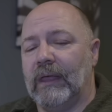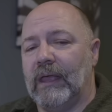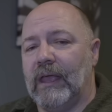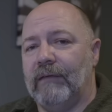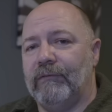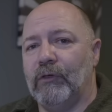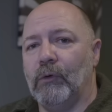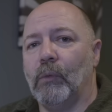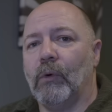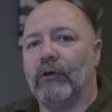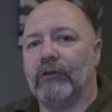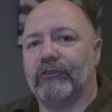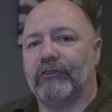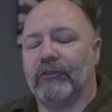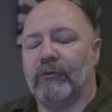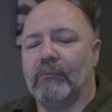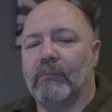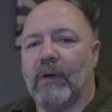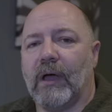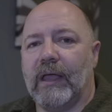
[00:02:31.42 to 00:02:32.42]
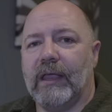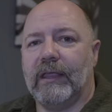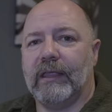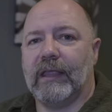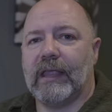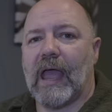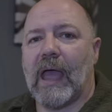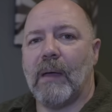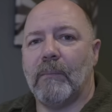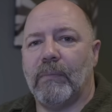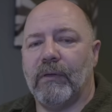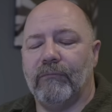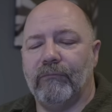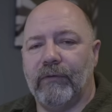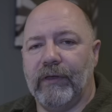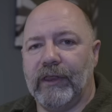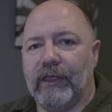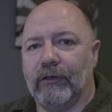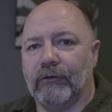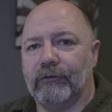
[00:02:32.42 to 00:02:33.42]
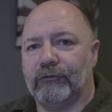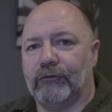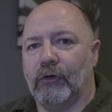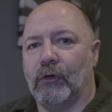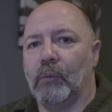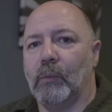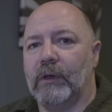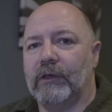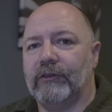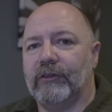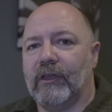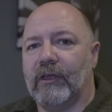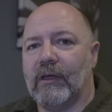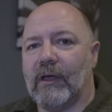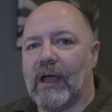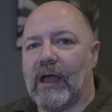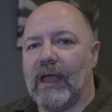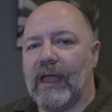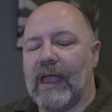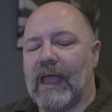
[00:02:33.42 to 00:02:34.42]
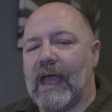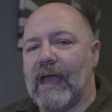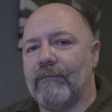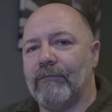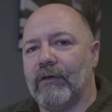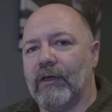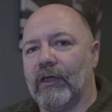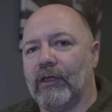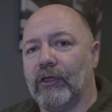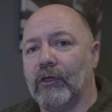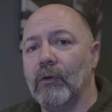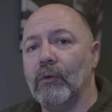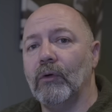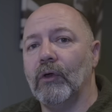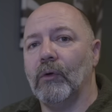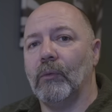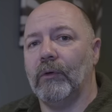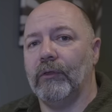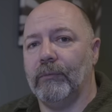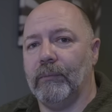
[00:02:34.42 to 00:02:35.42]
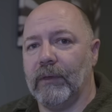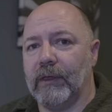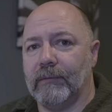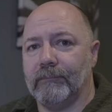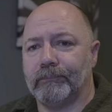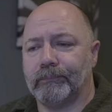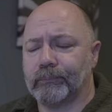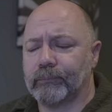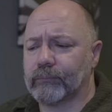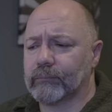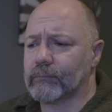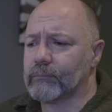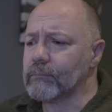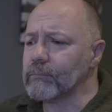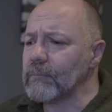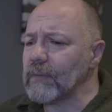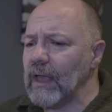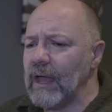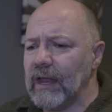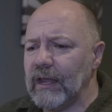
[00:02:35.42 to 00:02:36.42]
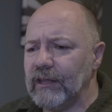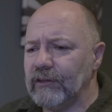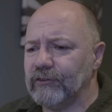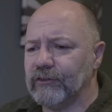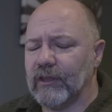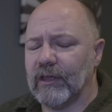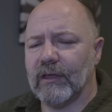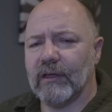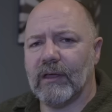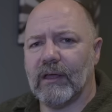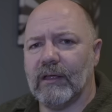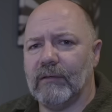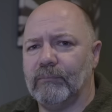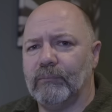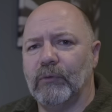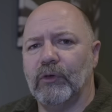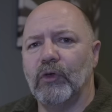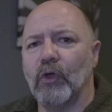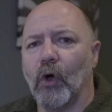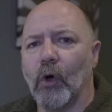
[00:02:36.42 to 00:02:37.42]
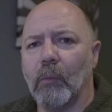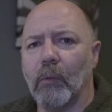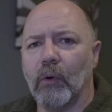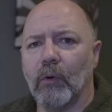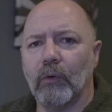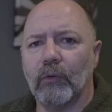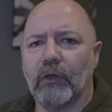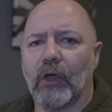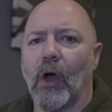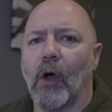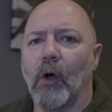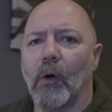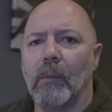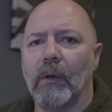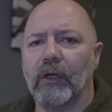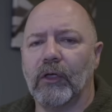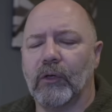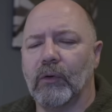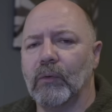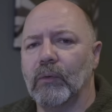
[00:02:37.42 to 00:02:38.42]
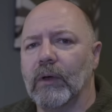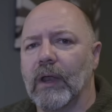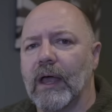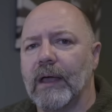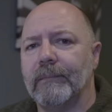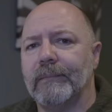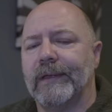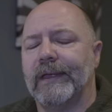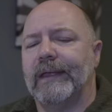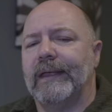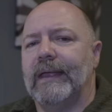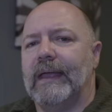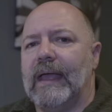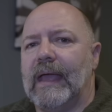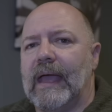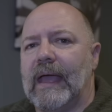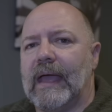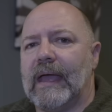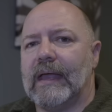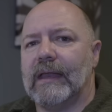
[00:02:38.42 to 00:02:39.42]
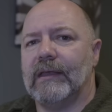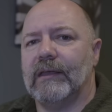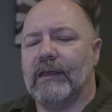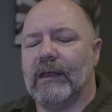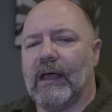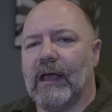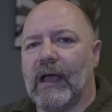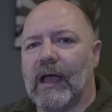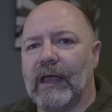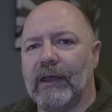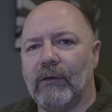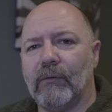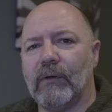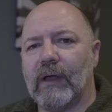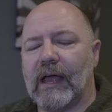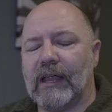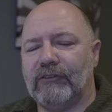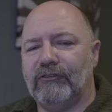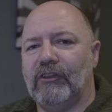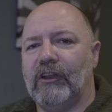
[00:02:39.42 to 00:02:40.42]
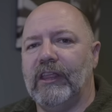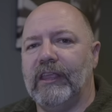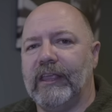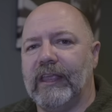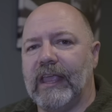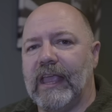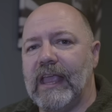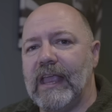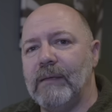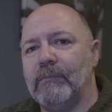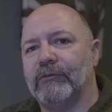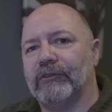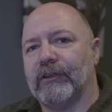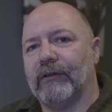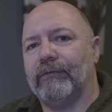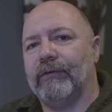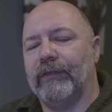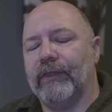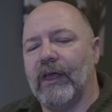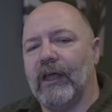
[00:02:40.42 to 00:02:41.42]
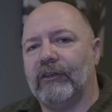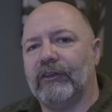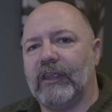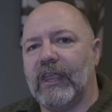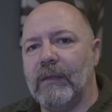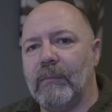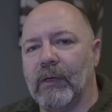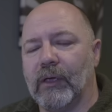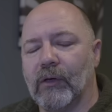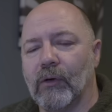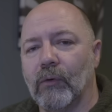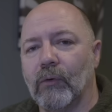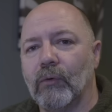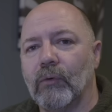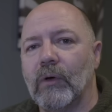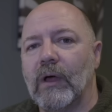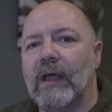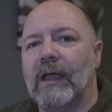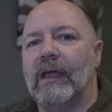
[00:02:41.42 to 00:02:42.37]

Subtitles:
If you watch some of my camping videos during winter, I have a cooler with me. And it's a normal Coleman cooler. And I don't actually keep stuff in there to keep it cool.